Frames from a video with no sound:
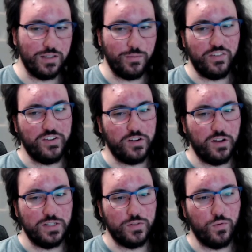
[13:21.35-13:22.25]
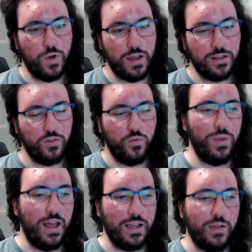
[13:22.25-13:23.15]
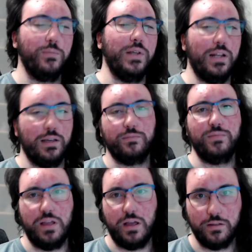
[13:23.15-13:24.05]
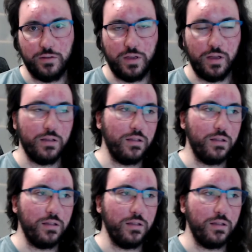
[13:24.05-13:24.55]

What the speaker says: my favorite color is white or black, I would be like, yeah, okay.